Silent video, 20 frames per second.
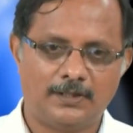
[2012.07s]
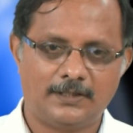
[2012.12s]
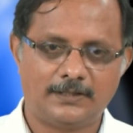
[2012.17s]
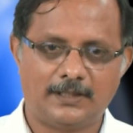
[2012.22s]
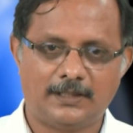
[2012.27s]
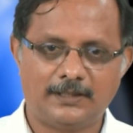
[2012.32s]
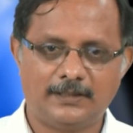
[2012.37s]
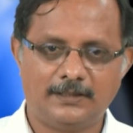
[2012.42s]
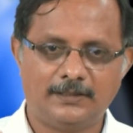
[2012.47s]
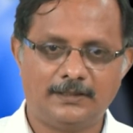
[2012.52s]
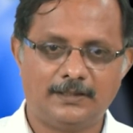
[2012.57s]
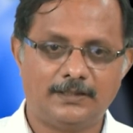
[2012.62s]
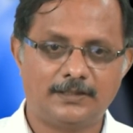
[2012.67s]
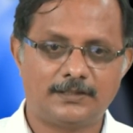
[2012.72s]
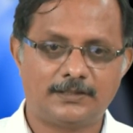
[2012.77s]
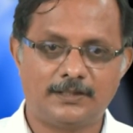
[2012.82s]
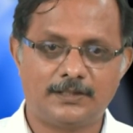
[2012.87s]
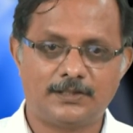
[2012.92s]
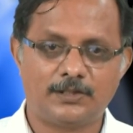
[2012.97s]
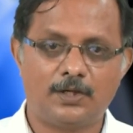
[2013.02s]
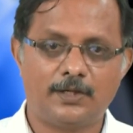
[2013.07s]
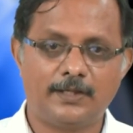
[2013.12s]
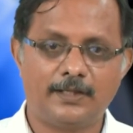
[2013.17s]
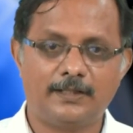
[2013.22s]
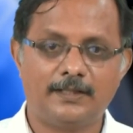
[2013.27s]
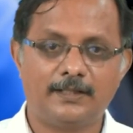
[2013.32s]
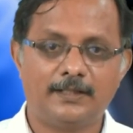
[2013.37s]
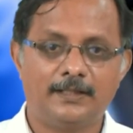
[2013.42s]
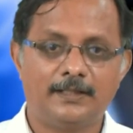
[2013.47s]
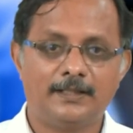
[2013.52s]
There is nothing, it is not
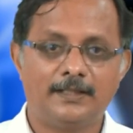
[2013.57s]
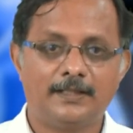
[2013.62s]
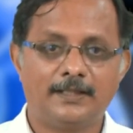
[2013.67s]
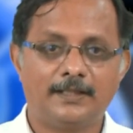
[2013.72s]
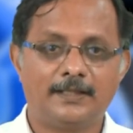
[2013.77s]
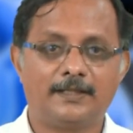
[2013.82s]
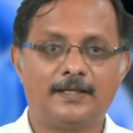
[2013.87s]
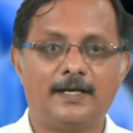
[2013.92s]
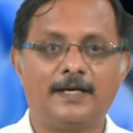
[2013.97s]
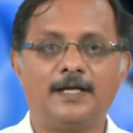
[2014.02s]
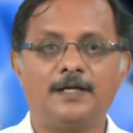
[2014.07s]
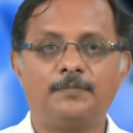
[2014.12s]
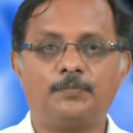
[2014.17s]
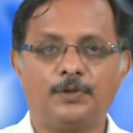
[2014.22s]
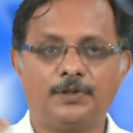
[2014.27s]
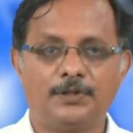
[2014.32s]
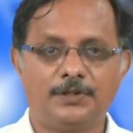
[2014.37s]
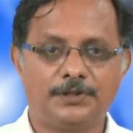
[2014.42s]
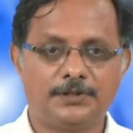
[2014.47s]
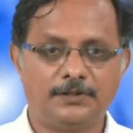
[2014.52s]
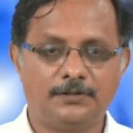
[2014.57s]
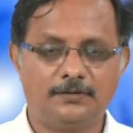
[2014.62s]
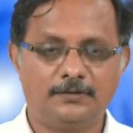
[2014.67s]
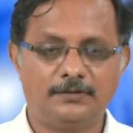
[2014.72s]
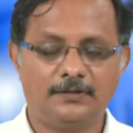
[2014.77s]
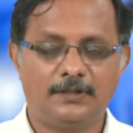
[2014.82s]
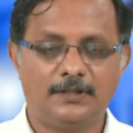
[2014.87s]
a graded potential,